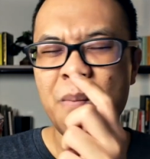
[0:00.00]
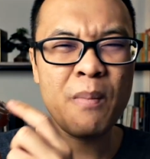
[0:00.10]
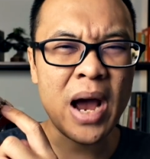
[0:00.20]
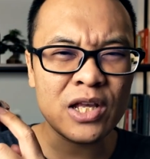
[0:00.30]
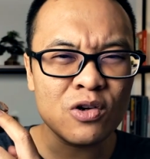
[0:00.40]

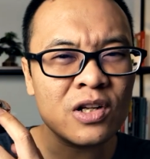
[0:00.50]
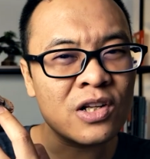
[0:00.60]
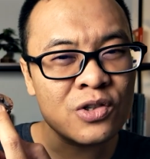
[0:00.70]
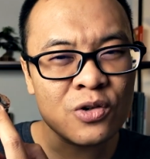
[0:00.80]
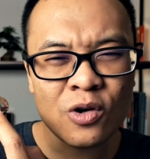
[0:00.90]
manual
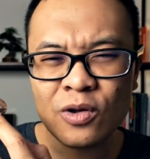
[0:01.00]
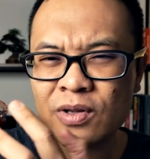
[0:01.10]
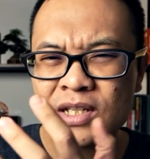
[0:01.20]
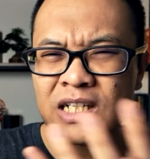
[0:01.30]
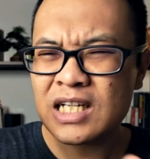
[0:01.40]

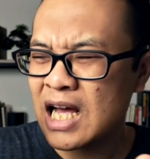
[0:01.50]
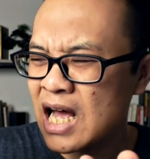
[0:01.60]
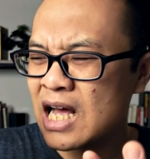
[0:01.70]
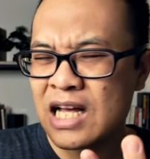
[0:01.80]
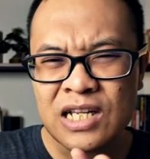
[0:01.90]
control,
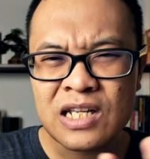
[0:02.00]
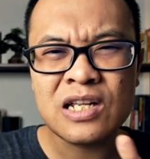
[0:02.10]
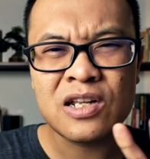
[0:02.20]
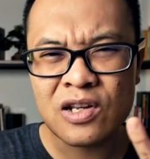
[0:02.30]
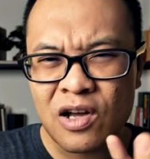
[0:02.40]

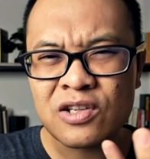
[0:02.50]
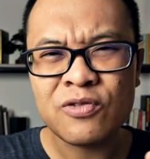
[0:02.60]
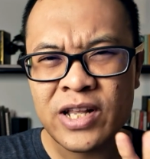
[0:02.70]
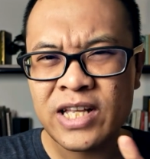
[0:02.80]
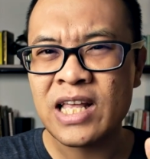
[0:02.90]
not
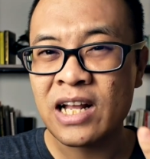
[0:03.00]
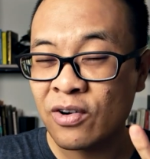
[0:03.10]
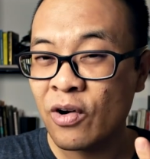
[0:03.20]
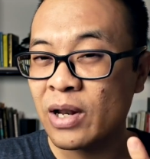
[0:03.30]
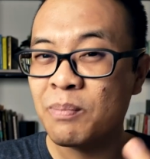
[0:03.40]
really that
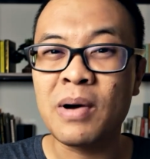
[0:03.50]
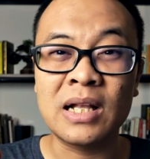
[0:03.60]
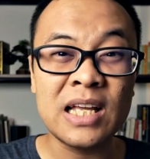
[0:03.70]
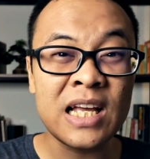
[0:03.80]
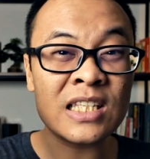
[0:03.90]
great,
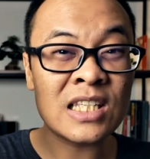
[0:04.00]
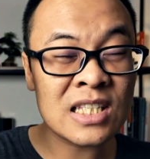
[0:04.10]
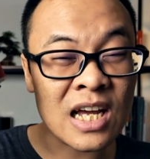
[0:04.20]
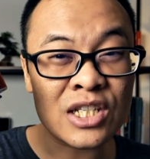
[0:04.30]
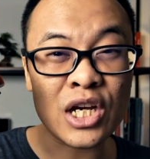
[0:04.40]
but it's
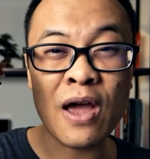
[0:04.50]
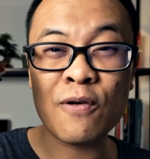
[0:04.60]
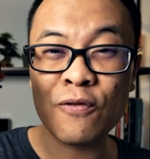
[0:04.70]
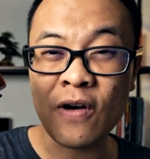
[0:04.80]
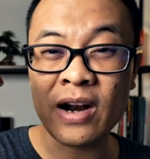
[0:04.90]
such a
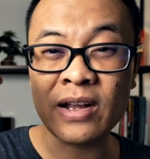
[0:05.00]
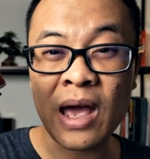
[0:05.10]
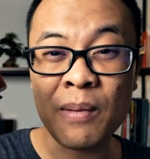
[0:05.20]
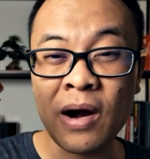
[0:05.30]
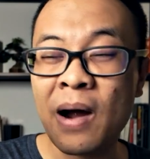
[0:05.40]
fun
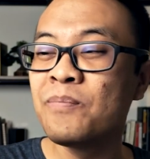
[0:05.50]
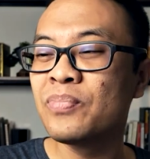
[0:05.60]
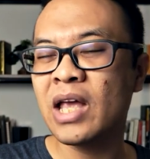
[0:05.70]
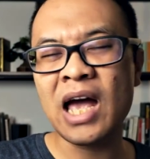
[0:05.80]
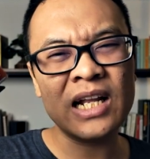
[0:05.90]
camera
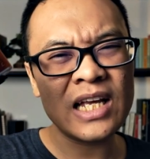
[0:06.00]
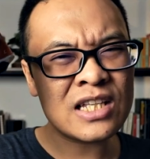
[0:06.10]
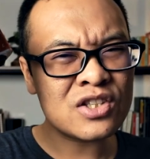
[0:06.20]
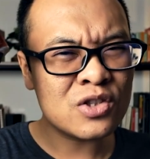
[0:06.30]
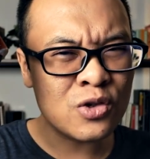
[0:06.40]
and
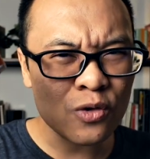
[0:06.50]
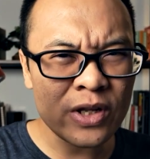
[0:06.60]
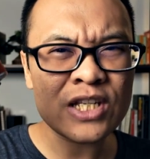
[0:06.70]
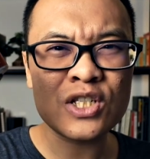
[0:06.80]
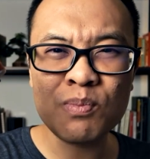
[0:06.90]
it's
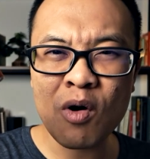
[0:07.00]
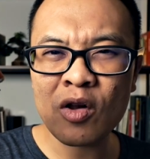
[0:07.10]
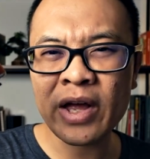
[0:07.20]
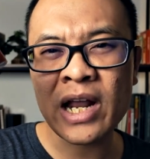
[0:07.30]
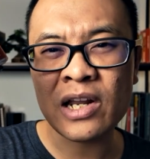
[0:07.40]
truly
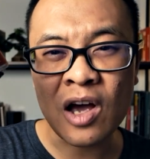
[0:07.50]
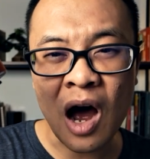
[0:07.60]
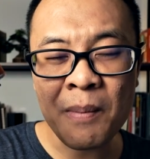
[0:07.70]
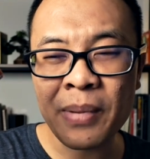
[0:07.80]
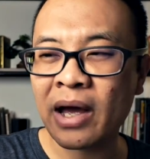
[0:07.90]
small and
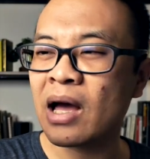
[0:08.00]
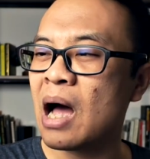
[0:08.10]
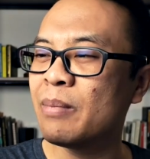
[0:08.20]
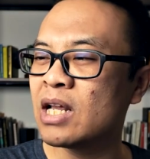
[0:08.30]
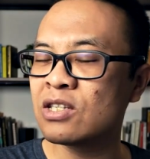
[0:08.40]
compact.
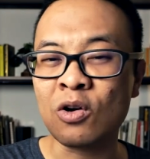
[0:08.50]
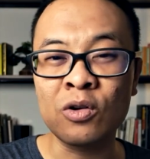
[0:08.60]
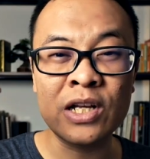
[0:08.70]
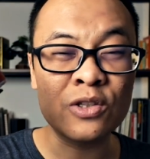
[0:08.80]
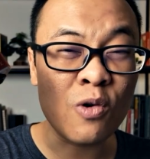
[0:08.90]
I mean, it's
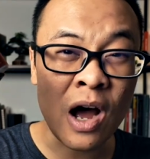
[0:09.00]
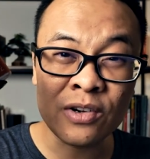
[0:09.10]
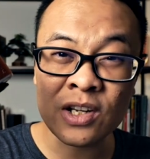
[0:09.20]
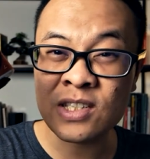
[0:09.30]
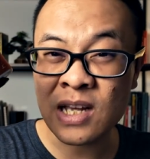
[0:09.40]
only
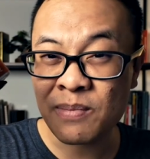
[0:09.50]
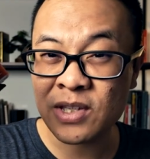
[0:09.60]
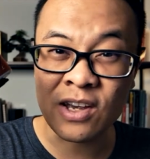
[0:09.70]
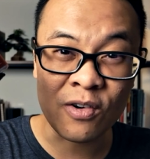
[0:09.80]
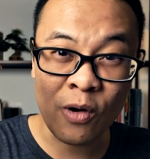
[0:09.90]
200
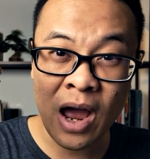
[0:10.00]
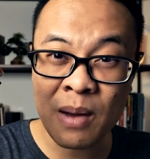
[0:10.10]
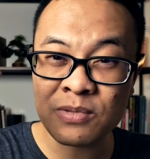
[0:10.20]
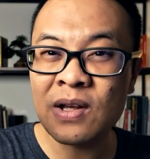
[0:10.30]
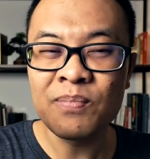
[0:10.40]
something
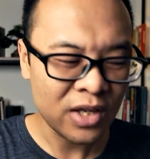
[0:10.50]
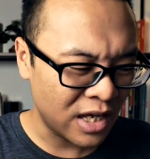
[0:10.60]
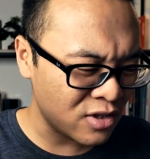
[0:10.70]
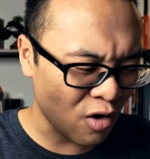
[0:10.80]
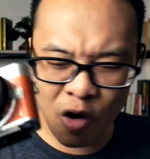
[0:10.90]
grams.
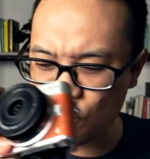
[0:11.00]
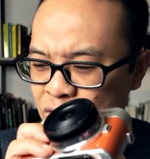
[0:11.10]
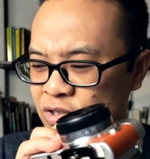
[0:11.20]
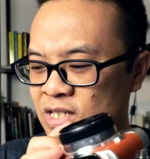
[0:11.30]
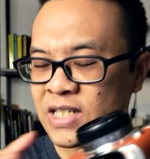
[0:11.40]
It's
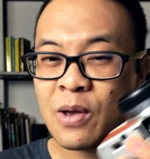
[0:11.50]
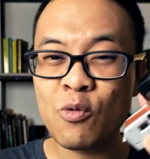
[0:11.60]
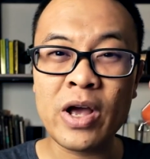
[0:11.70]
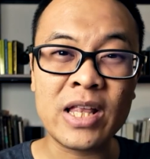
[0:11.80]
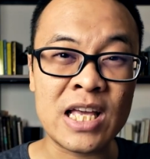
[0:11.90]
almost the
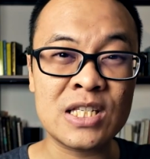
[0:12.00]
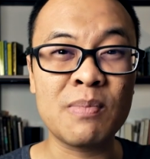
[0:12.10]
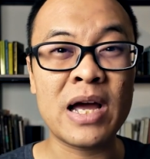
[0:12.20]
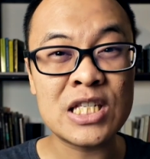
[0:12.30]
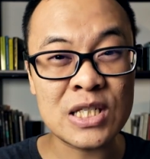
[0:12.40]
same weight as
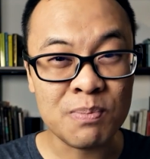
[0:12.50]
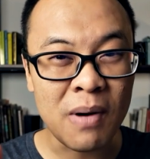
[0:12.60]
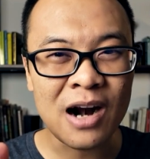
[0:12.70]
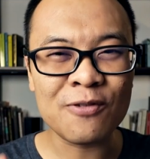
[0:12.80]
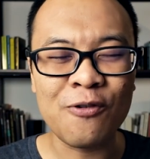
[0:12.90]
my
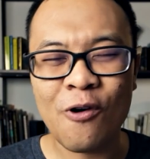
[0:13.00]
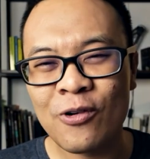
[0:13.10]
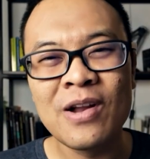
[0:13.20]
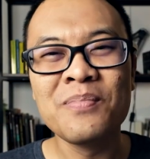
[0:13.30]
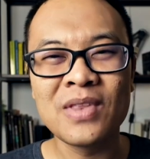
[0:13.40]

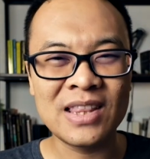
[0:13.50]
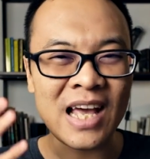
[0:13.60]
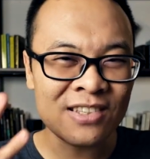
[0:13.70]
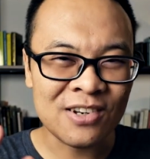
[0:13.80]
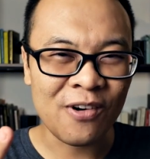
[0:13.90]
smartphone.
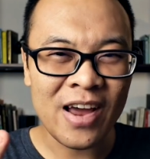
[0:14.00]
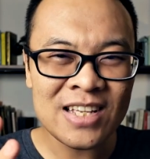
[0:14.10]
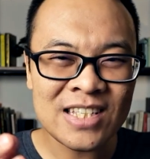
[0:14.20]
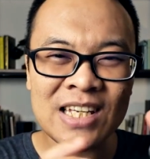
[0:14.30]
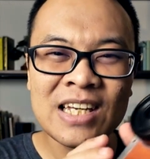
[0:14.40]
That's
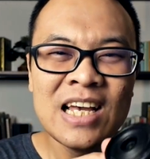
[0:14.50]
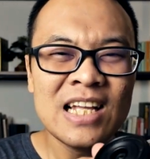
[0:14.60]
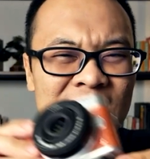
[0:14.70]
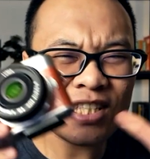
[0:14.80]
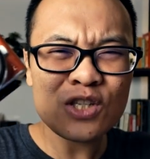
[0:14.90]
crazy.
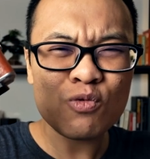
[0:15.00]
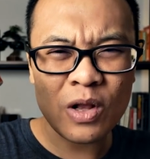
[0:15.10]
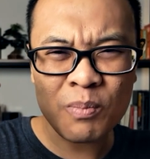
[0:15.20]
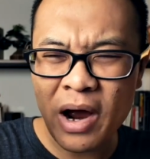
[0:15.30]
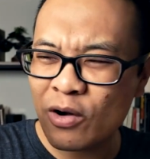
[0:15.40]
This is
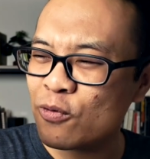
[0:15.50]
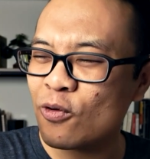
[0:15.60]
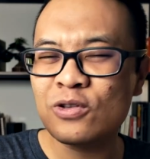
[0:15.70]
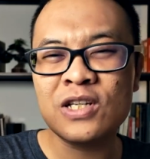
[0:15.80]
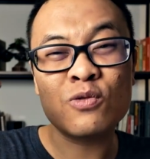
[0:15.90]
what Micro
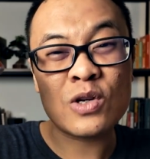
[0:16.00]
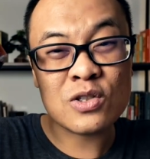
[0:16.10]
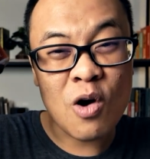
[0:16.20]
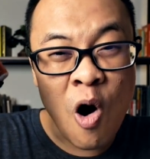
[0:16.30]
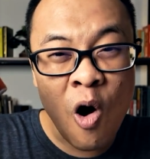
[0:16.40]
Four Thirds
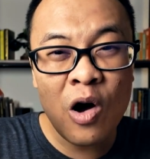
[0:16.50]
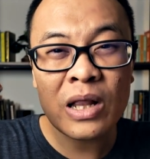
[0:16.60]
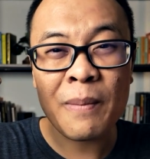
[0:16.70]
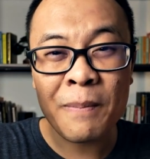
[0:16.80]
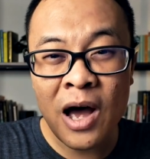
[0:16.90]
was
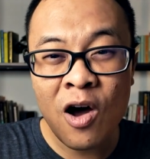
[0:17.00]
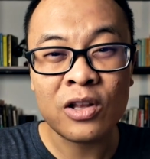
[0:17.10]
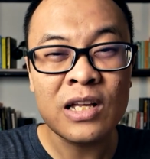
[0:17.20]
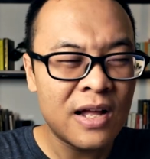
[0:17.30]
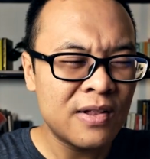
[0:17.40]
all
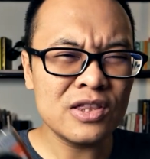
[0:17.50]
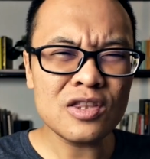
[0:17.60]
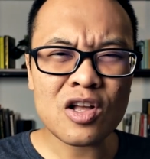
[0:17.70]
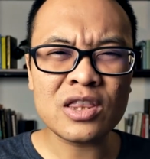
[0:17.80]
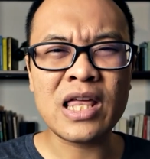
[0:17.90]
about.
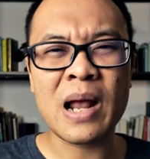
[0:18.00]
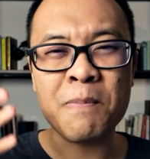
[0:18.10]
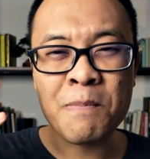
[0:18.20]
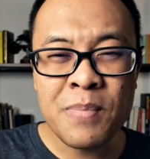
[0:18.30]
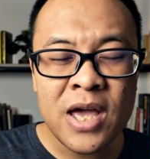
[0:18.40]
Not
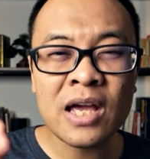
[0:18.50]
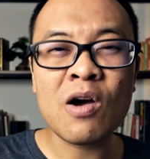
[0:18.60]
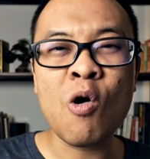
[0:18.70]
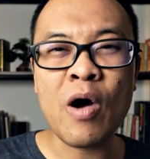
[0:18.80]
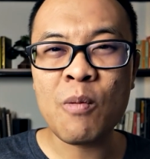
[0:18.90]
that
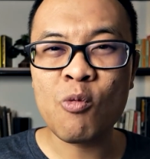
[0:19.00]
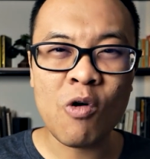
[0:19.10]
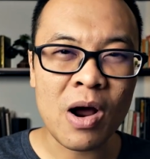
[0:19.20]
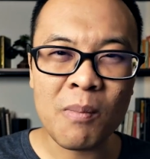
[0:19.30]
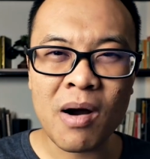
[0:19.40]
big
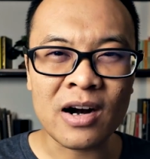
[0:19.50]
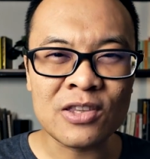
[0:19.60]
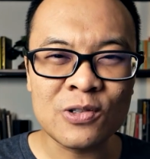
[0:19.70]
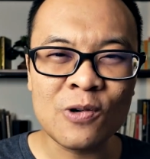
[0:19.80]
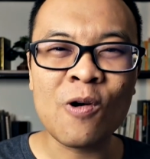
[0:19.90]
OM1
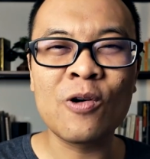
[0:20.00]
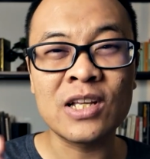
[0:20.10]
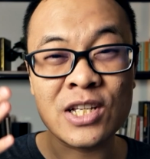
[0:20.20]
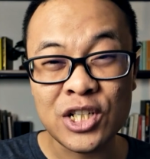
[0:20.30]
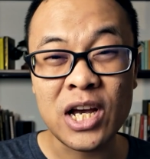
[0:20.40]
Mark II or
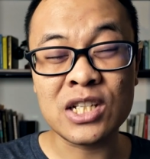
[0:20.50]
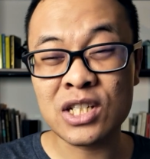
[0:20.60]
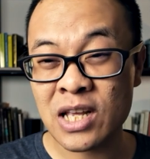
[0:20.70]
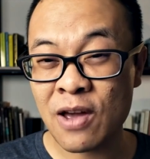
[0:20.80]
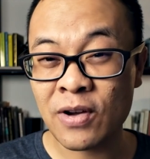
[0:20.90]
the
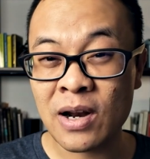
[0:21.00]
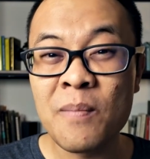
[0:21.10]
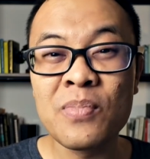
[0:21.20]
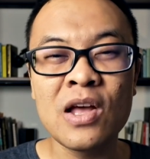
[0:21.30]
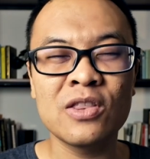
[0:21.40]
GH7.
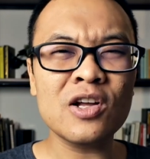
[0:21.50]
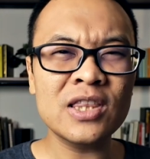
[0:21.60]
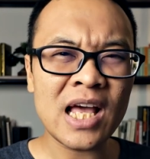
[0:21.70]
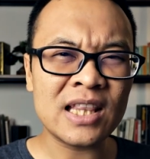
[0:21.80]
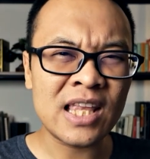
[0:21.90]

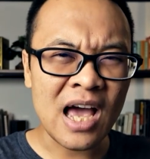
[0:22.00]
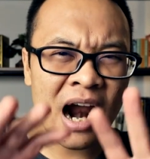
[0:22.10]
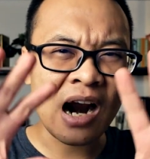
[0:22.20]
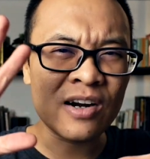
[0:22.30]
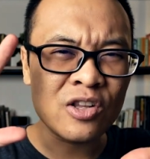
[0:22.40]
Not that they
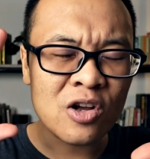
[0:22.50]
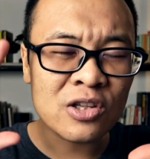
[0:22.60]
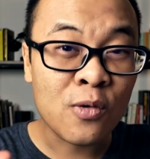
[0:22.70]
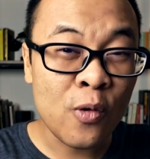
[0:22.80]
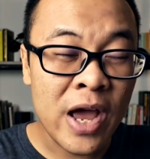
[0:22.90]
are
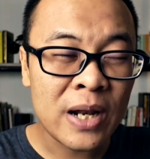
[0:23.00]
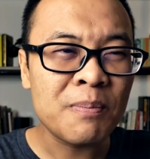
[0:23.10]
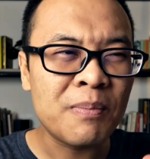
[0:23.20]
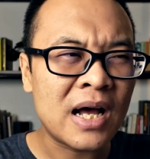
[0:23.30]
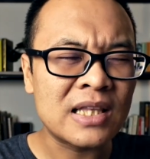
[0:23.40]
not
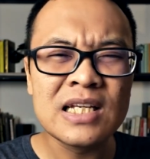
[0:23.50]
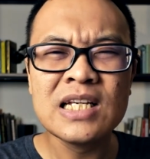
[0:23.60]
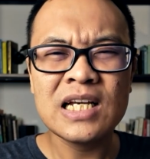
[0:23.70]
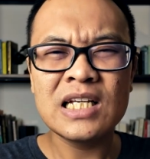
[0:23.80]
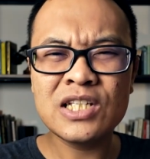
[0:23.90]
great, but
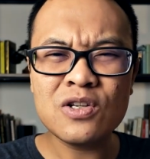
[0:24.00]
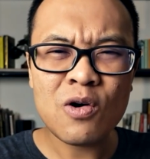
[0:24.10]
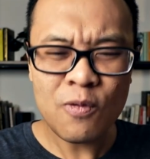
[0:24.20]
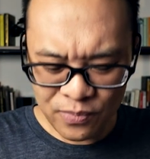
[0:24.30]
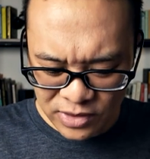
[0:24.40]
you
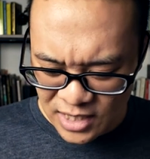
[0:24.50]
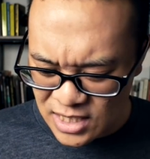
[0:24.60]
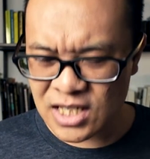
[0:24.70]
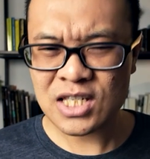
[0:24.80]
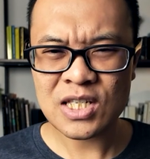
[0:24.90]
know,
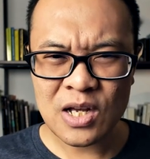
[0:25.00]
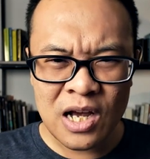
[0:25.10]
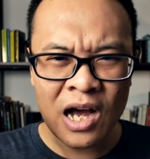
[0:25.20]
this is